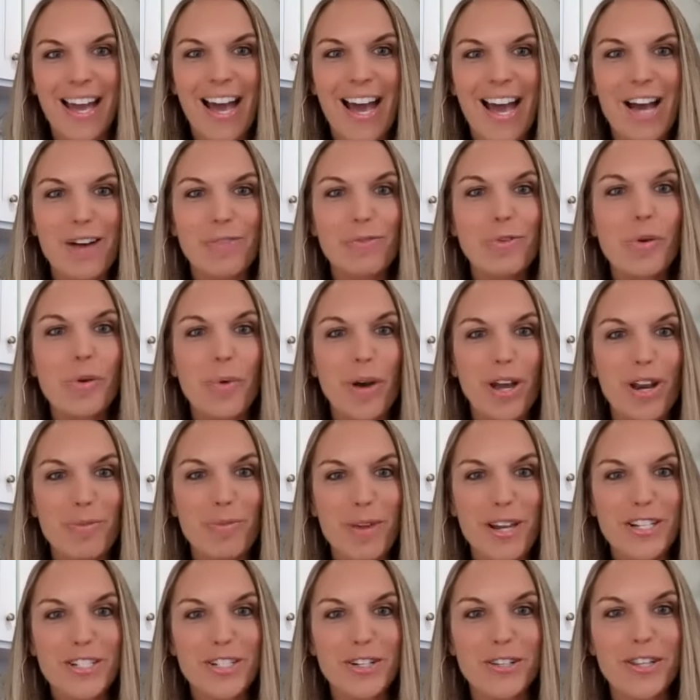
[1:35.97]
Um, we want to
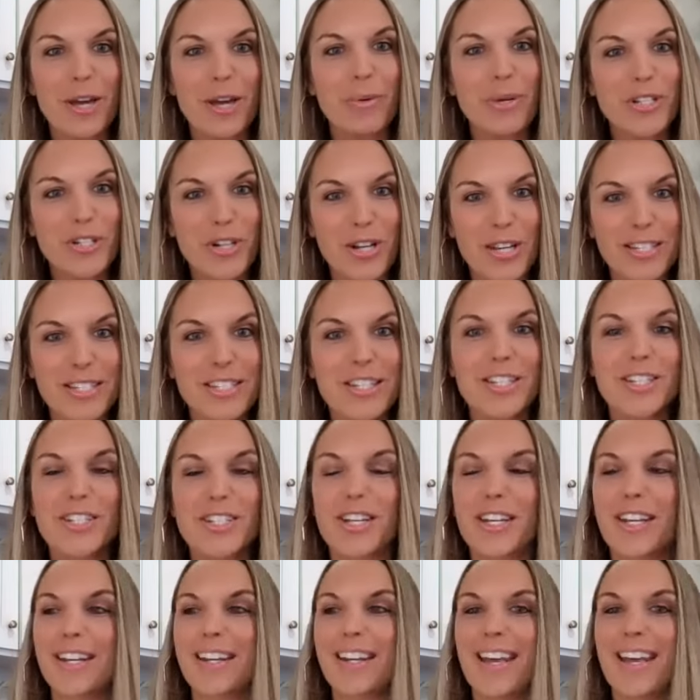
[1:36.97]
make sure that we
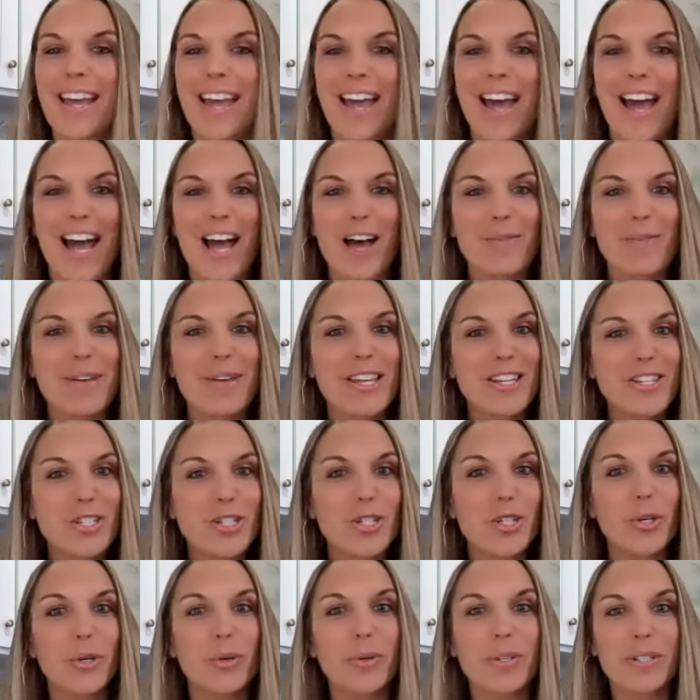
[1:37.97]
transition um,
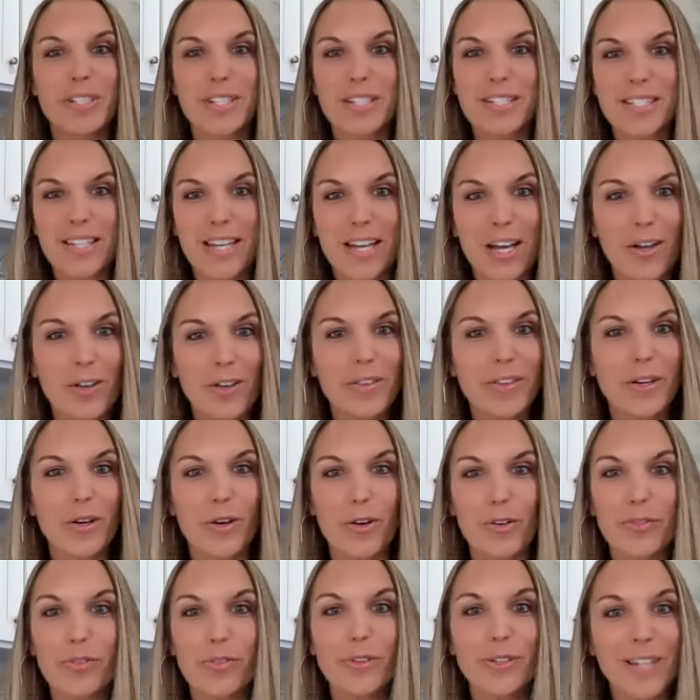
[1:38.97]
into just a healthy
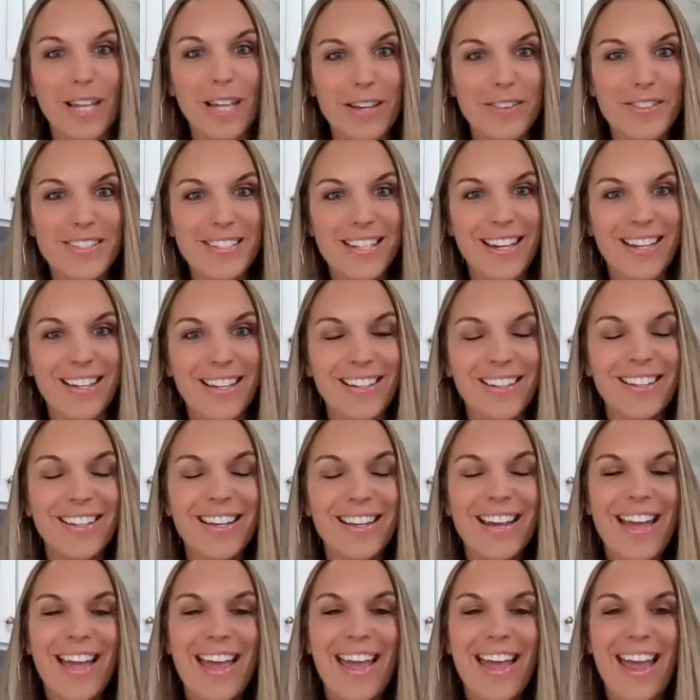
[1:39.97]
whole food lifestyle
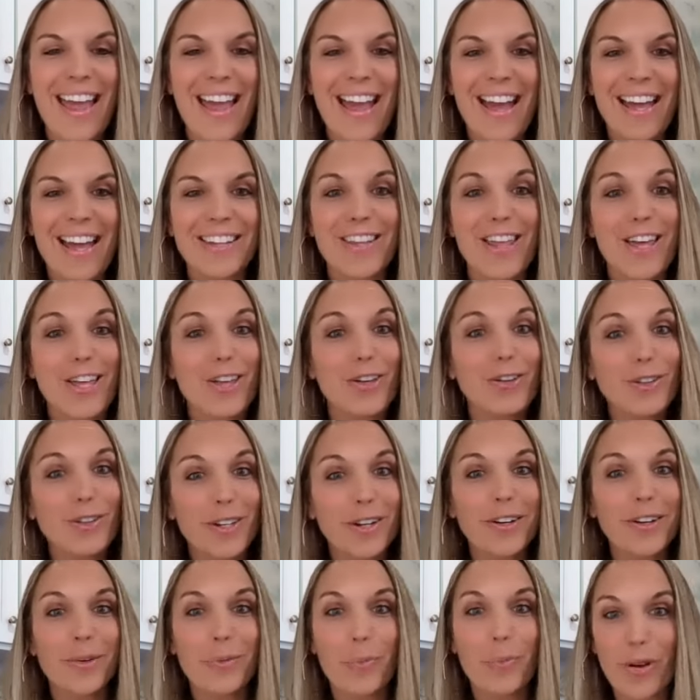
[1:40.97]
and that you
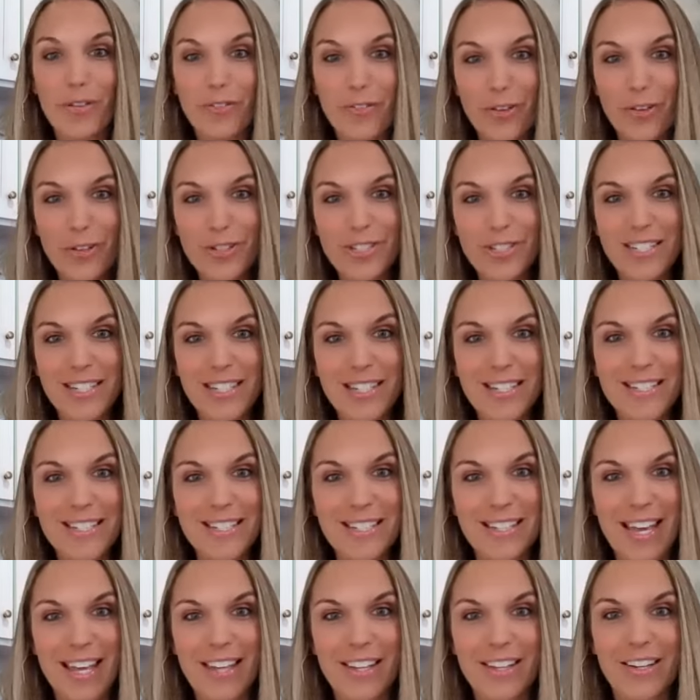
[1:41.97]
learn what foods to eat
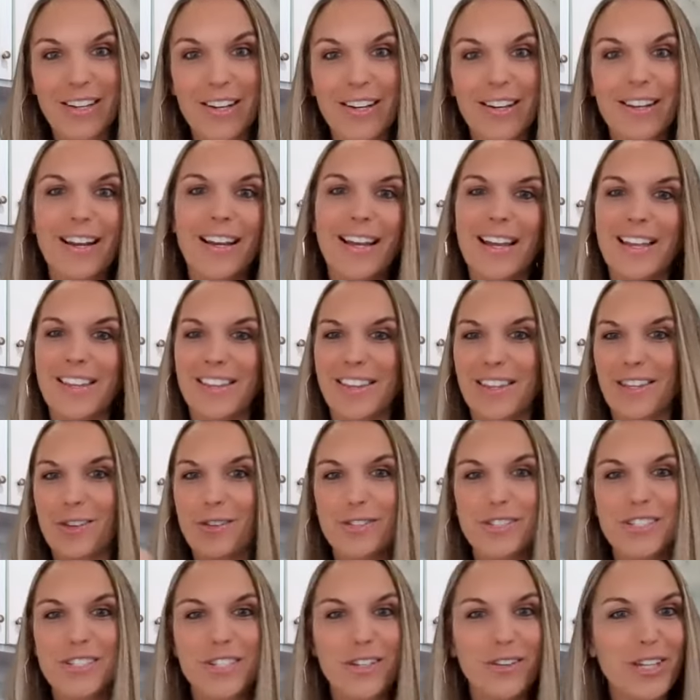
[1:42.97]
together, that
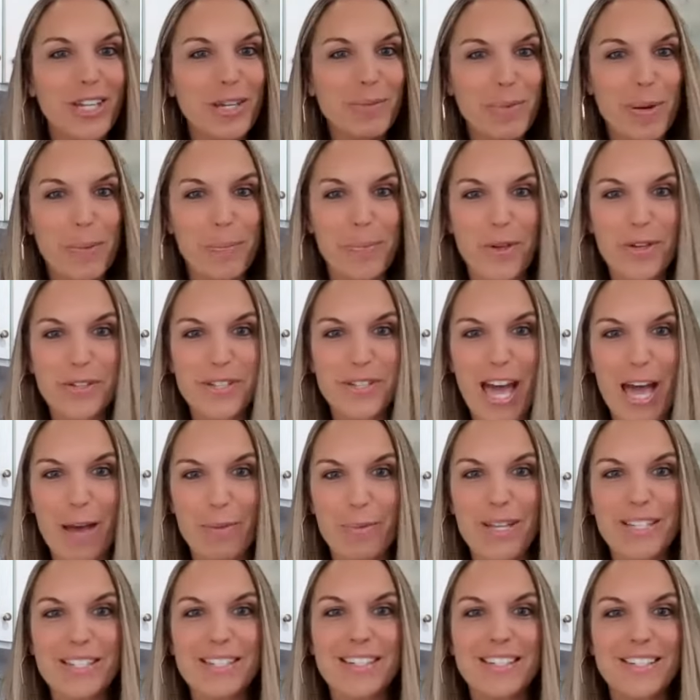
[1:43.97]
you still keep up those
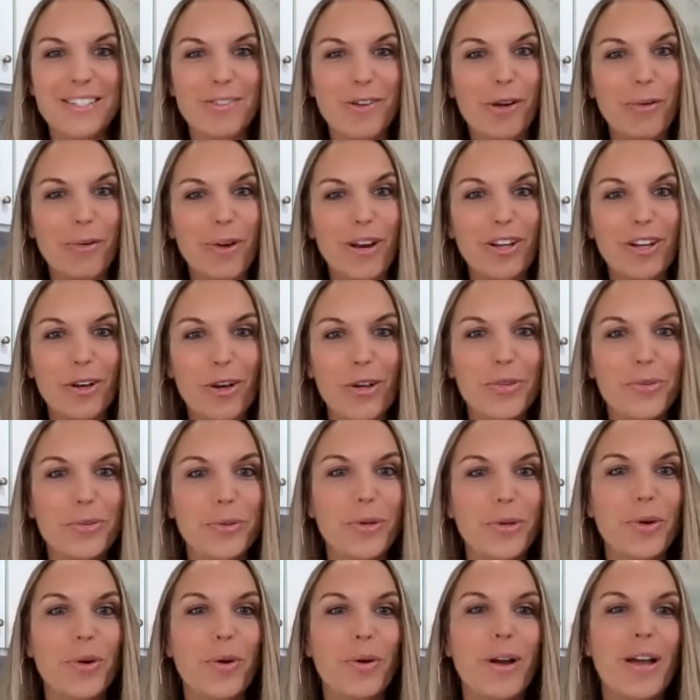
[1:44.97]
habits. And so I want to go
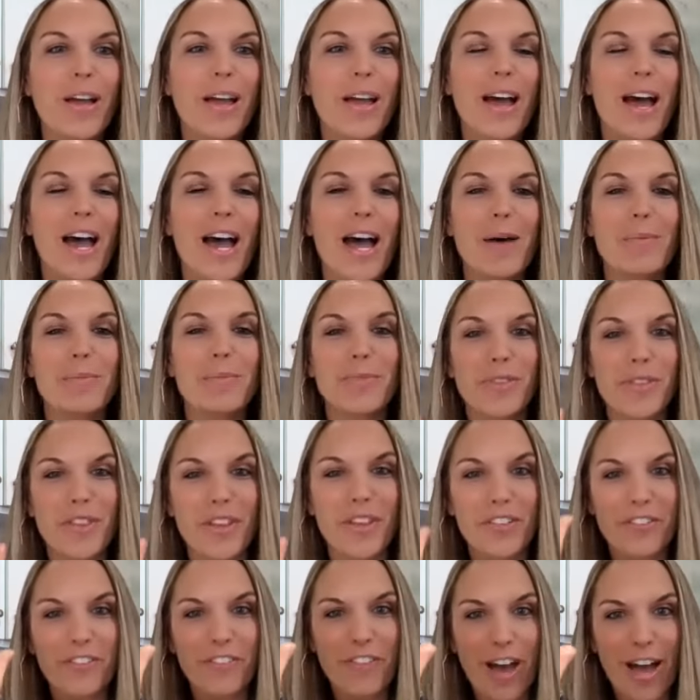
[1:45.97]
through um,
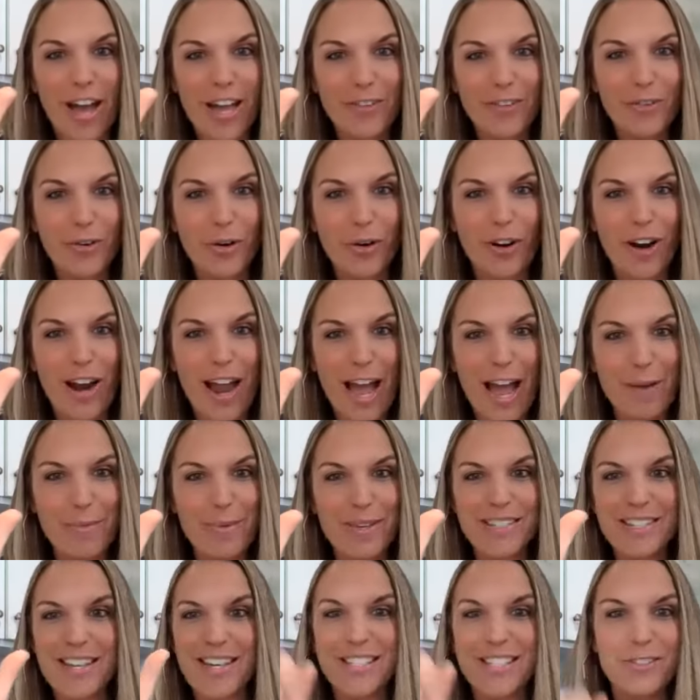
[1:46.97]
the five core
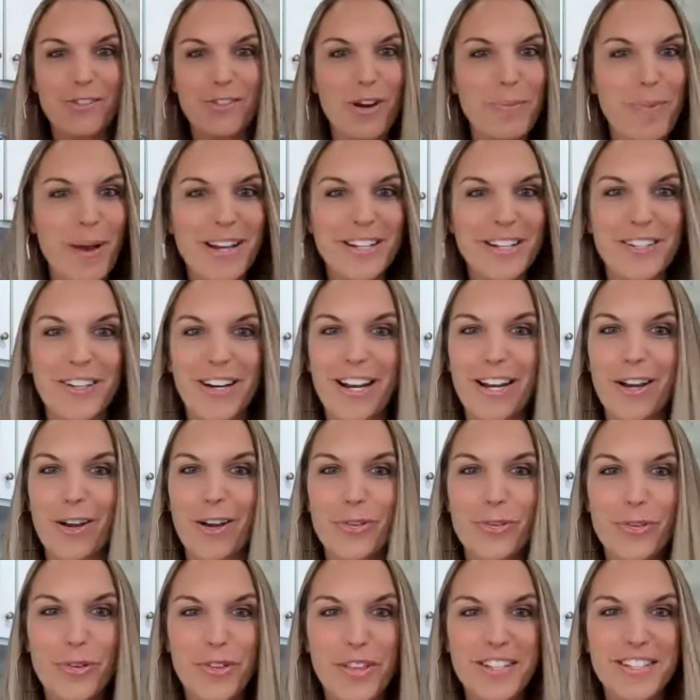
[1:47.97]
habits as a reminder. I go
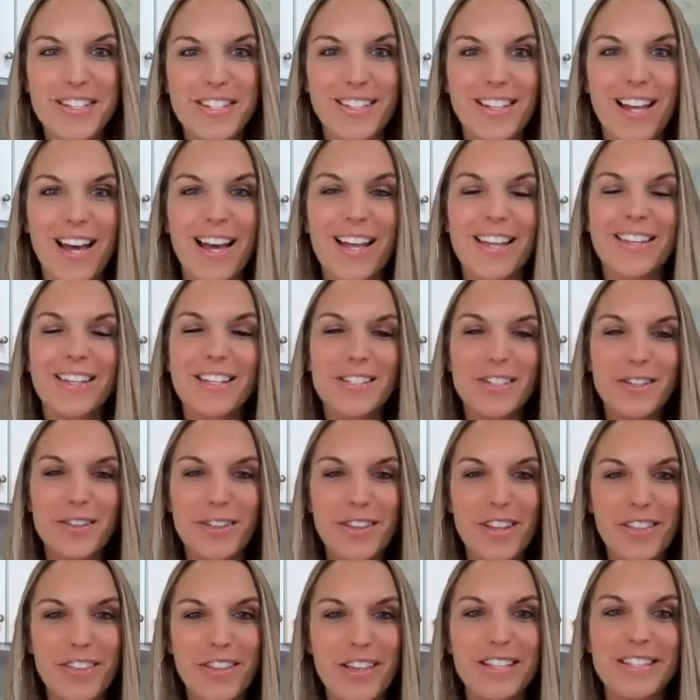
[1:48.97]
through this a lot. These are
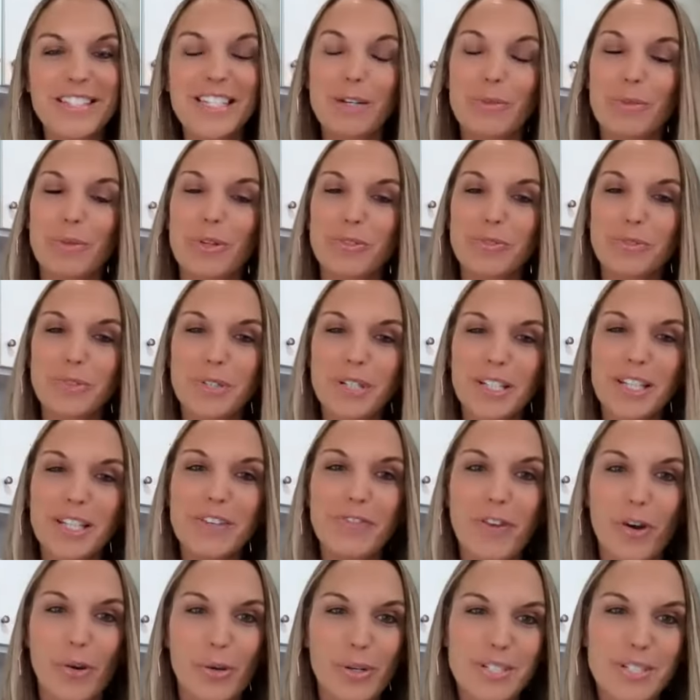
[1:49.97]
the things that we're really
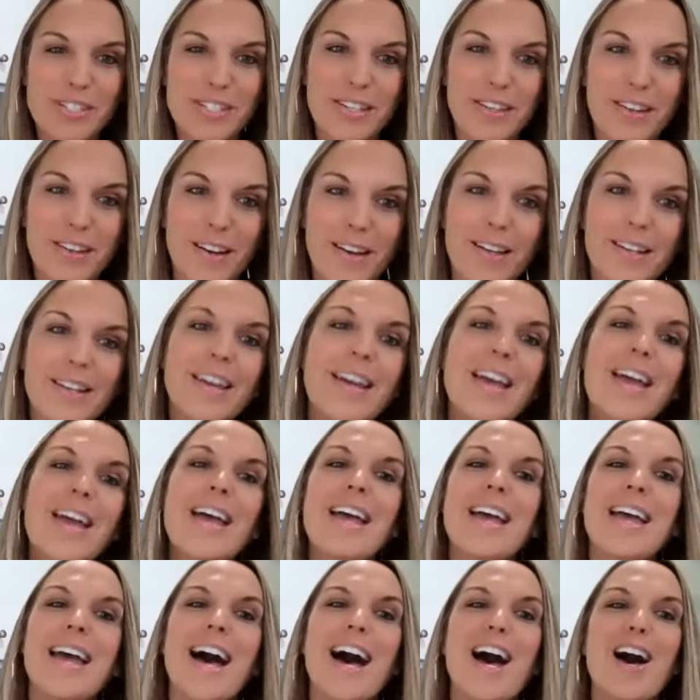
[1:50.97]
focusing on
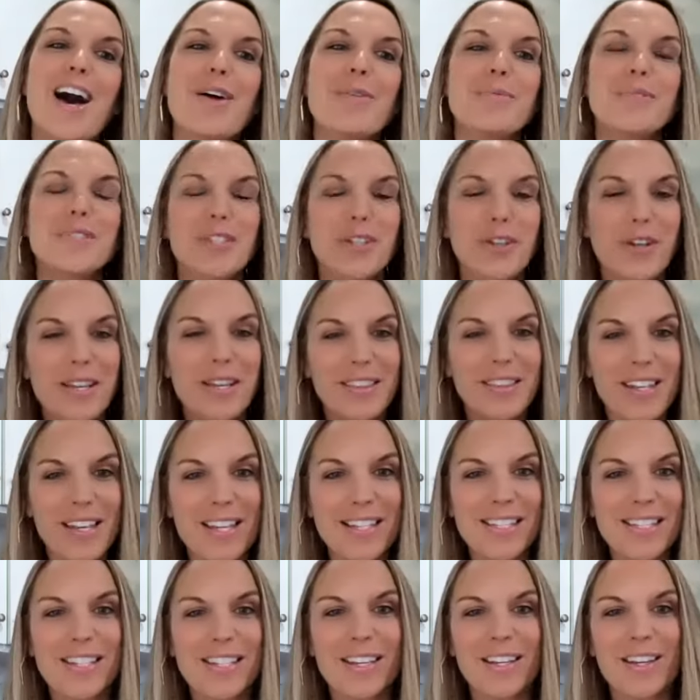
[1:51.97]
um, during
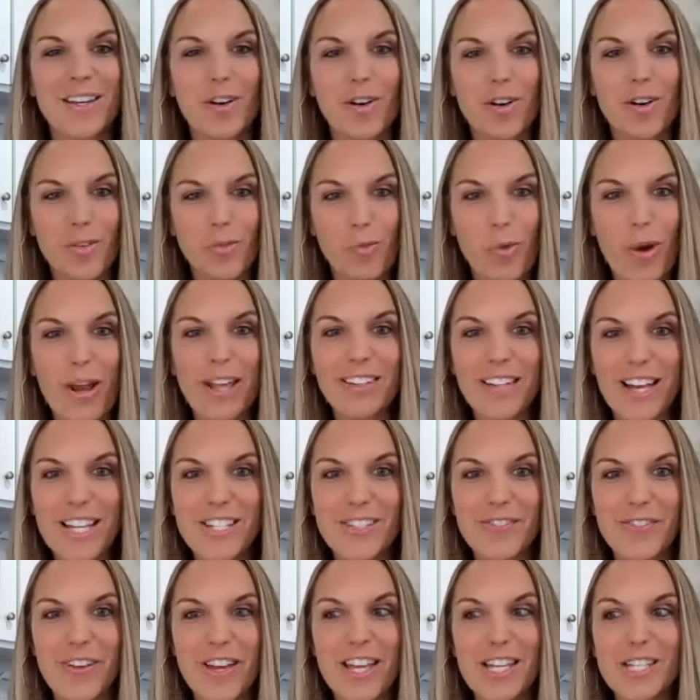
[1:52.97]
this weight
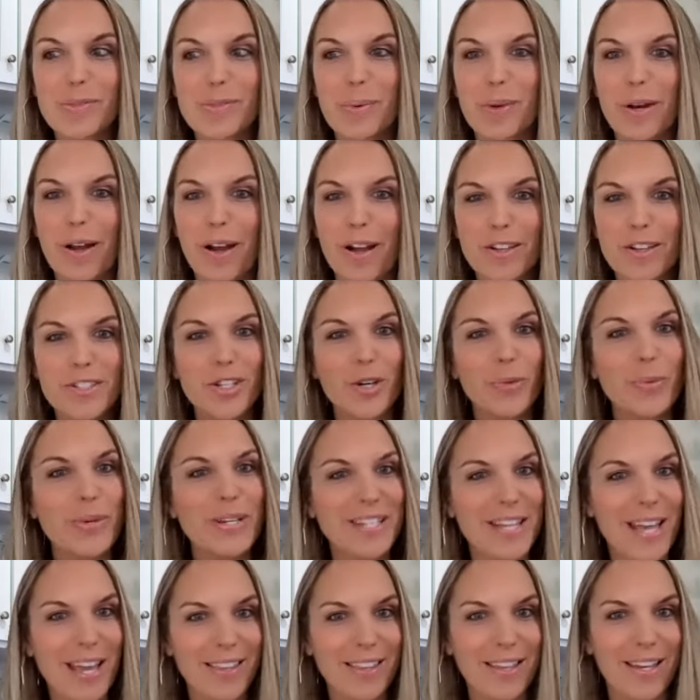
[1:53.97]
loss phase, but also we
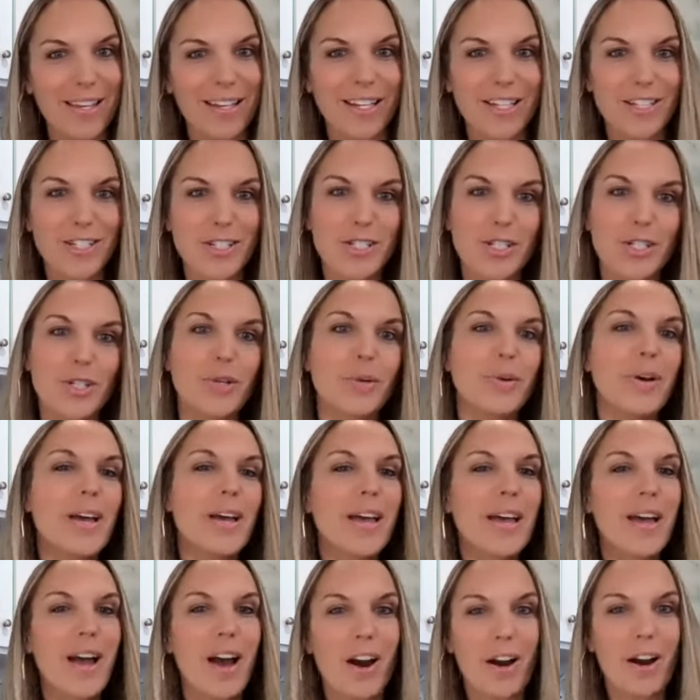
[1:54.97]
take that into
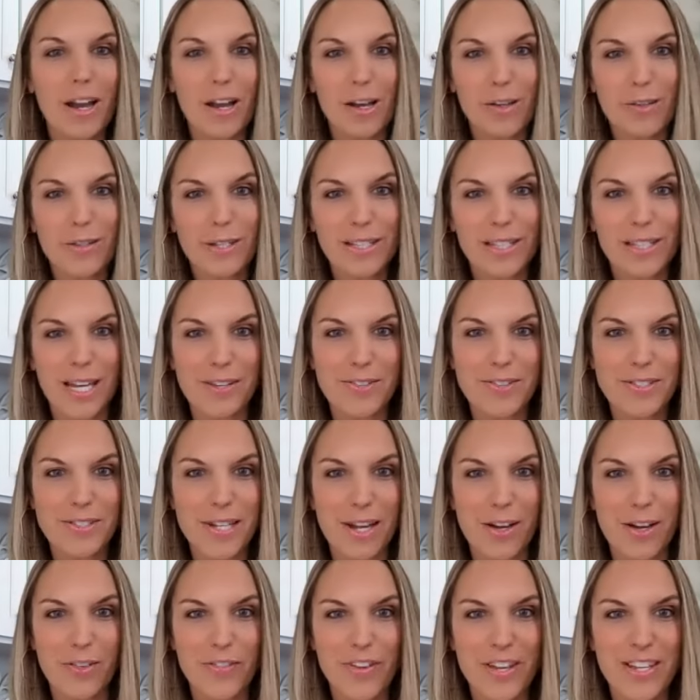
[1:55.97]
our healthy
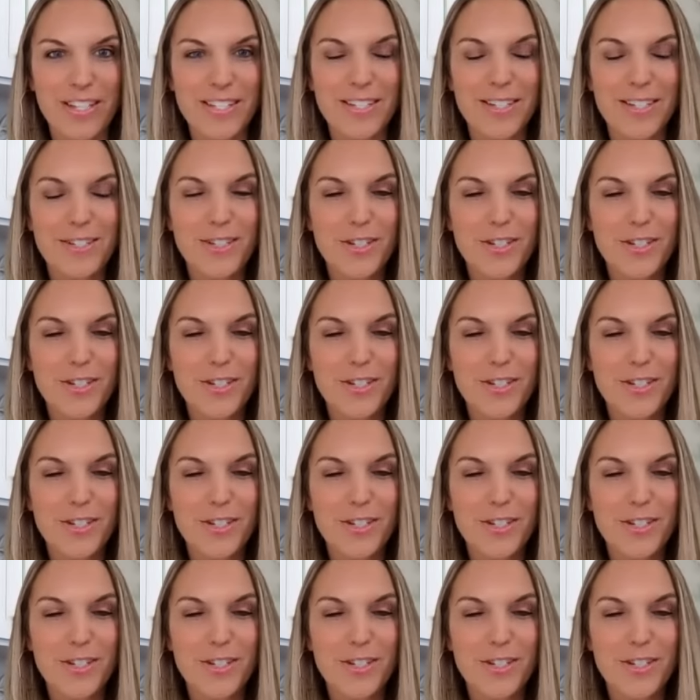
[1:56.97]
lifestyle phase.